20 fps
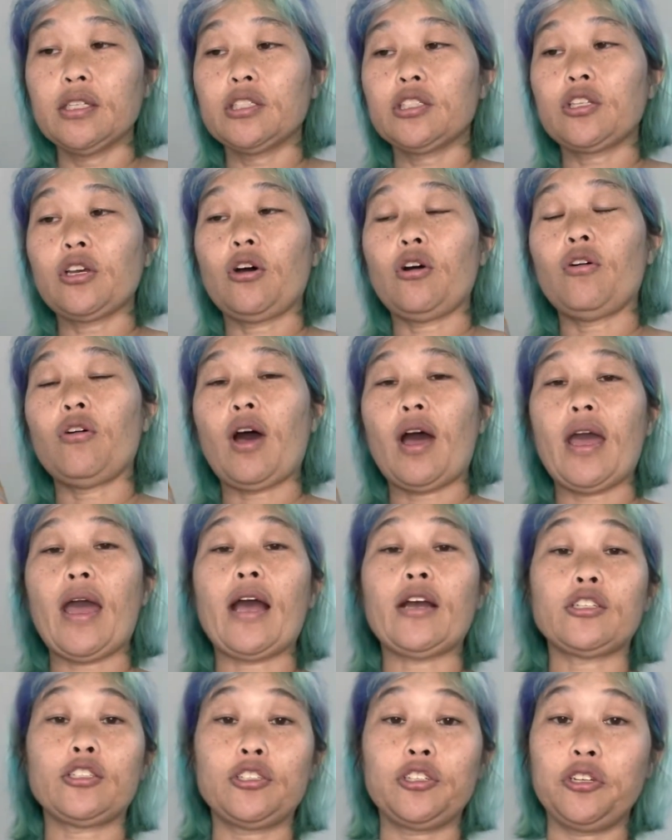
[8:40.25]
So I
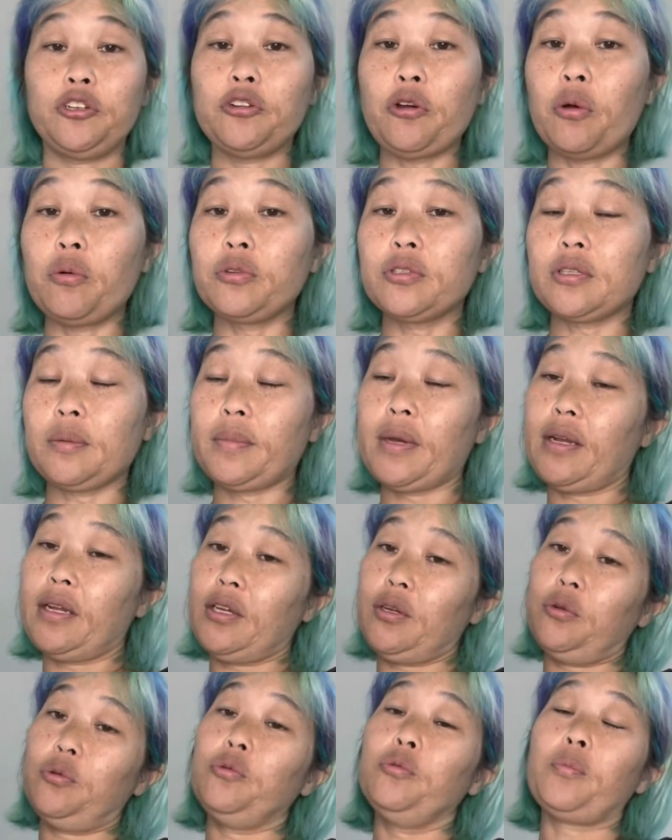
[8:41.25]
actually know
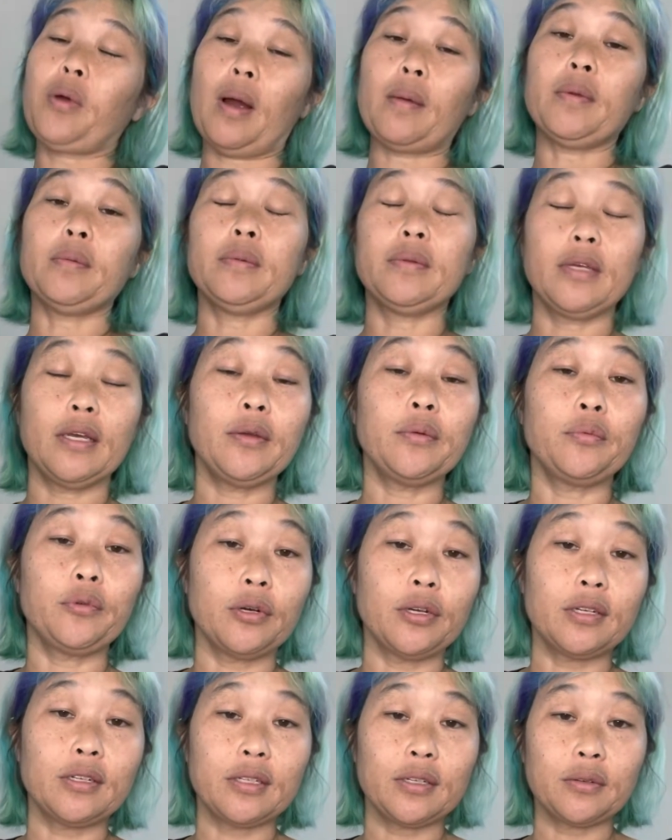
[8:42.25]
somebody who probably
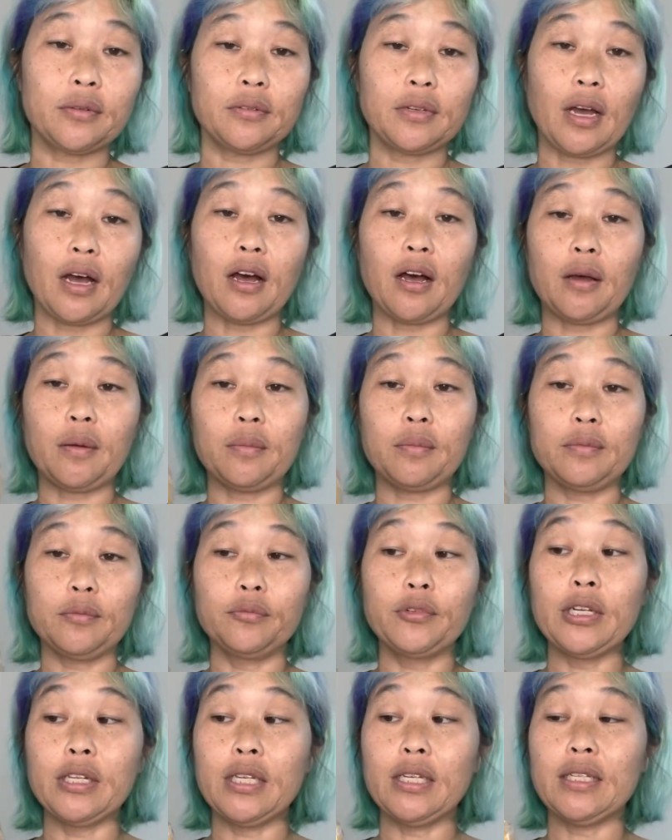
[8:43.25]
would
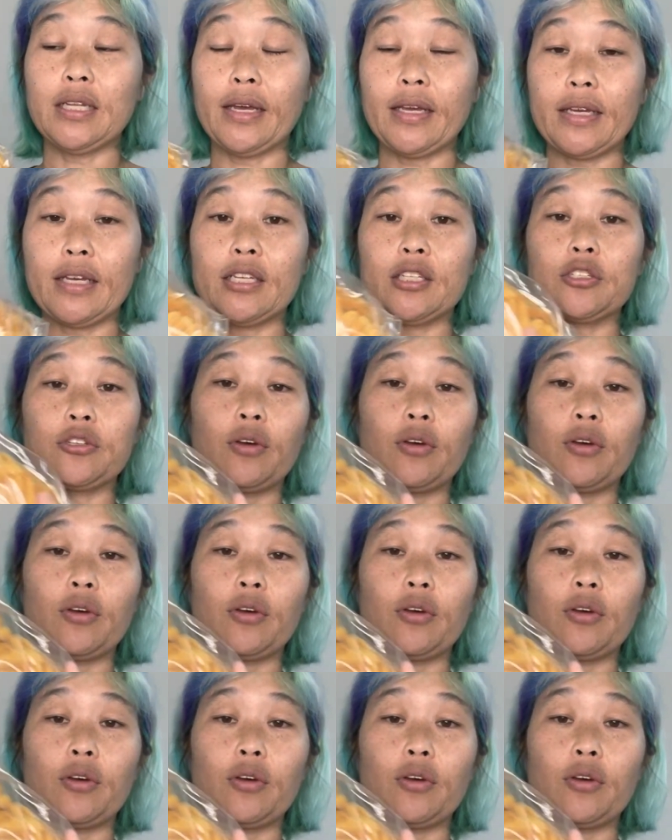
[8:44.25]
really like it.